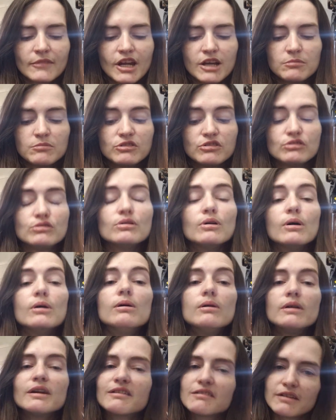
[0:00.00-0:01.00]
I'm
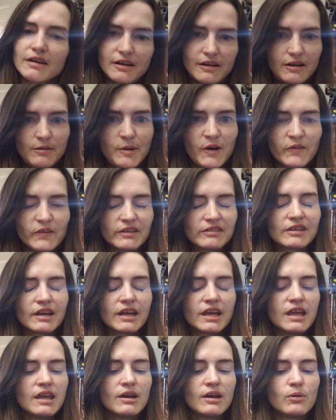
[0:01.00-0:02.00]
so excited about this.
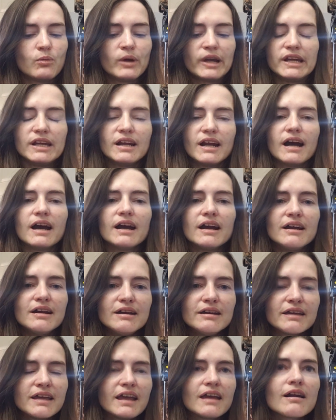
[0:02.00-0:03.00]
I can't wait.
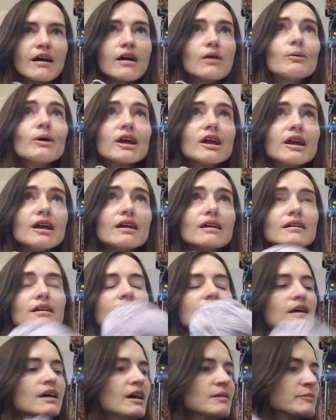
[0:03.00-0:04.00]
I cannot wait.
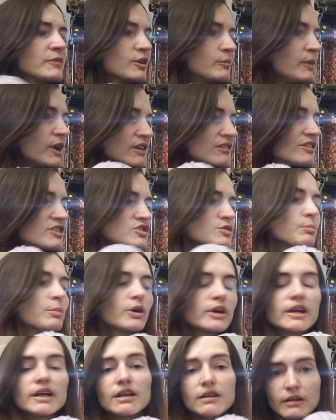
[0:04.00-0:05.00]
I'm going to make such a
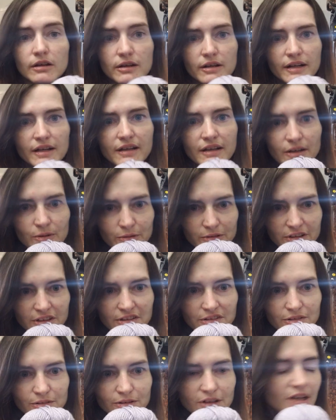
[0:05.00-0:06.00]
pretty cardigan with
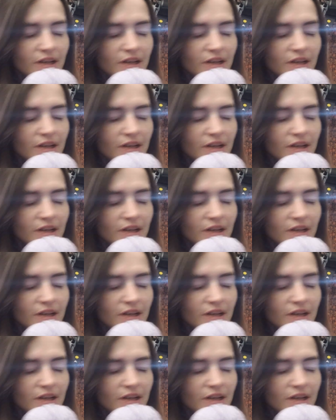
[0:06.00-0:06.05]
these two